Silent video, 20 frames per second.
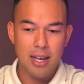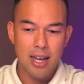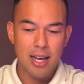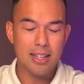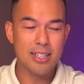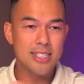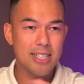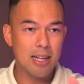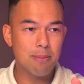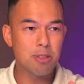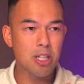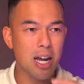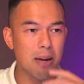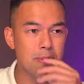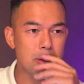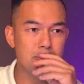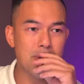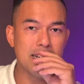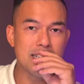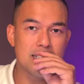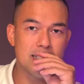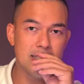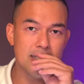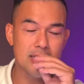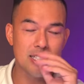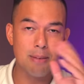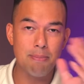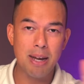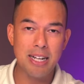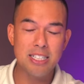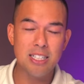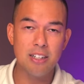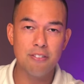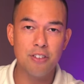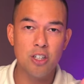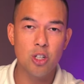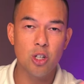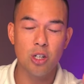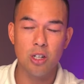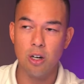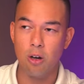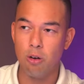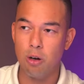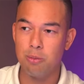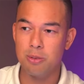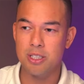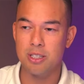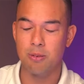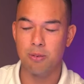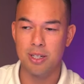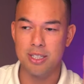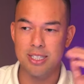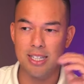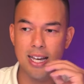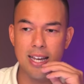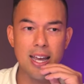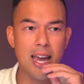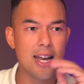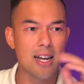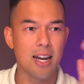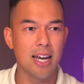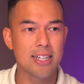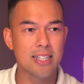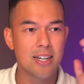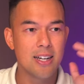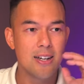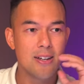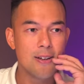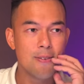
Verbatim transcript: At the same time, imagine this. Imagine if you can go up with someone and say, hey, like,